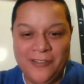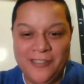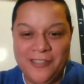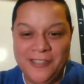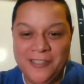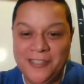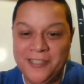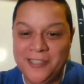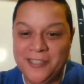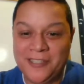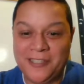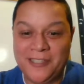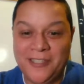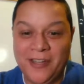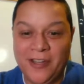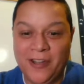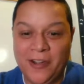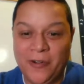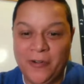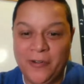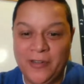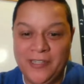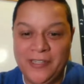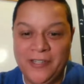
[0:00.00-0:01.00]
and you just
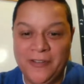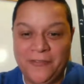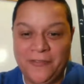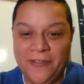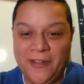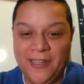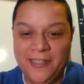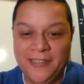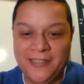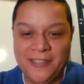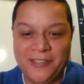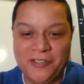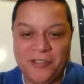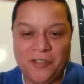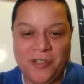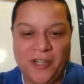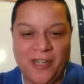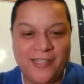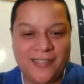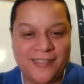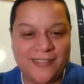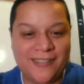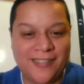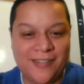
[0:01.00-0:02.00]
go, and you find the
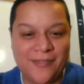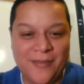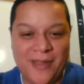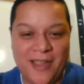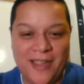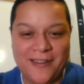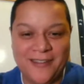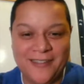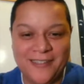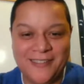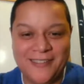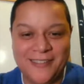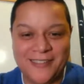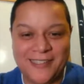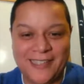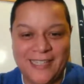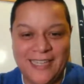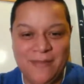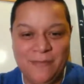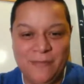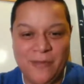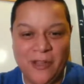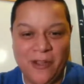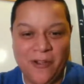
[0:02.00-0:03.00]
strength somehow to just
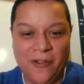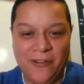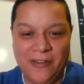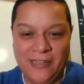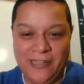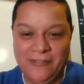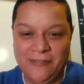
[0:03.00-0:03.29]
keep going,